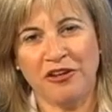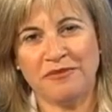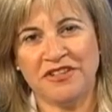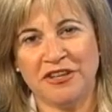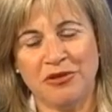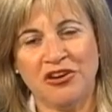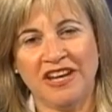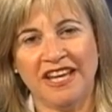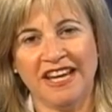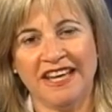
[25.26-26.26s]
to
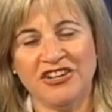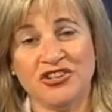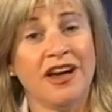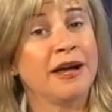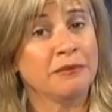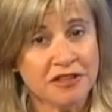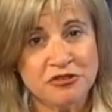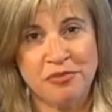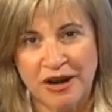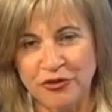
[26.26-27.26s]
Community Connection. I'm Liz
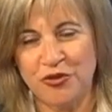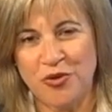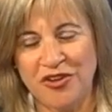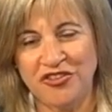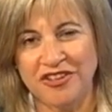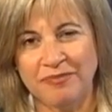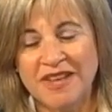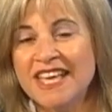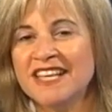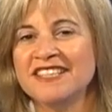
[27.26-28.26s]
Brown Swanson.
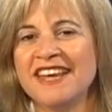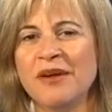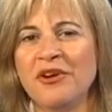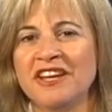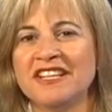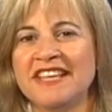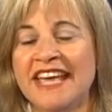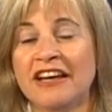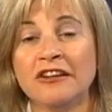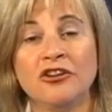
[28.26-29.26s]
Today we're going to
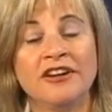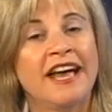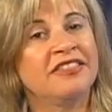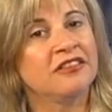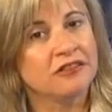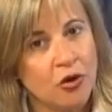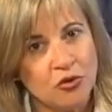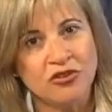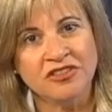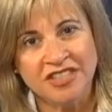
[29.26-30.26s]
take a look at the
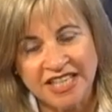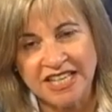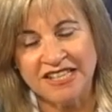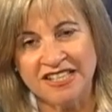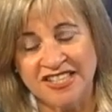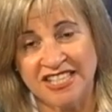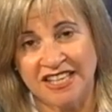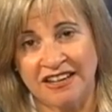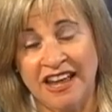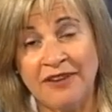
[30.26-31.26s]
local teen
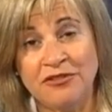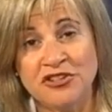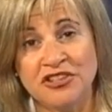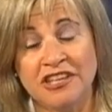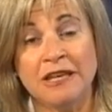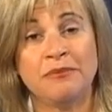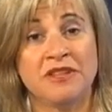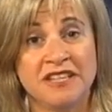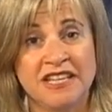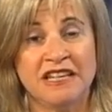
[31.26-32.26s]
scene and efforts to keep
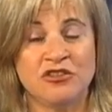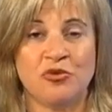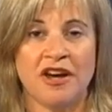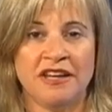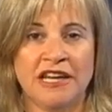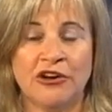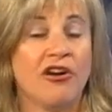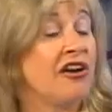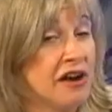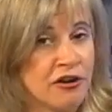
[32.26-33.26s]
the teens right here
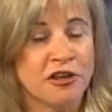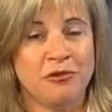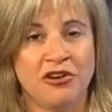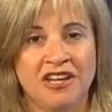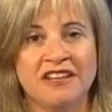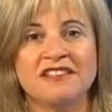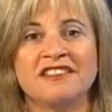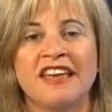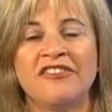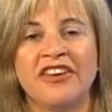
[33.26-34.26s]
in our community
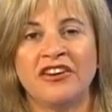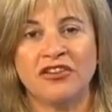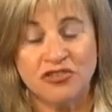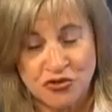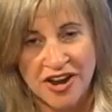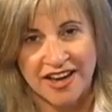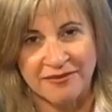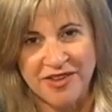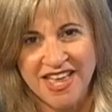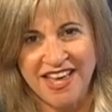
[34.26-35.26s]
safe and on
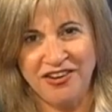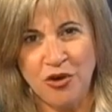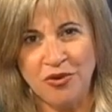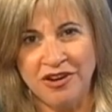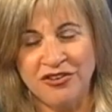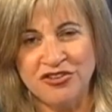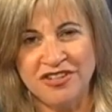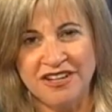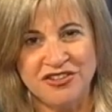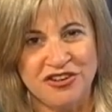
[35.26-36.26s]
track. And no one
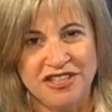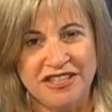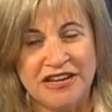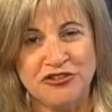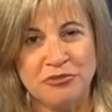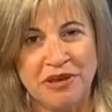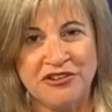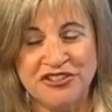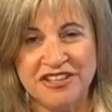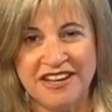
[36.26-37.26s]
understands our teenagers
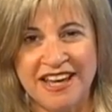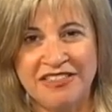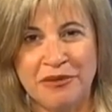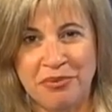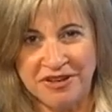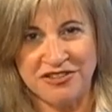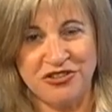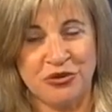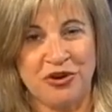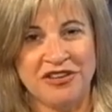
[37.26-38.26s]
better today than
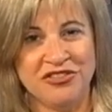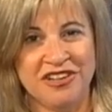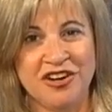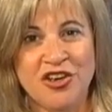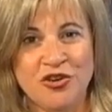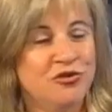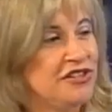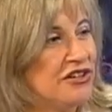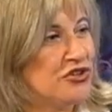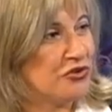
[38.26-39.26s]
Peninsula resident who's
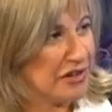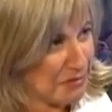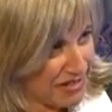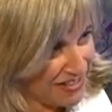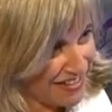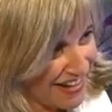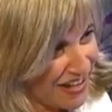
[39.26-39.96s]
here joining me today,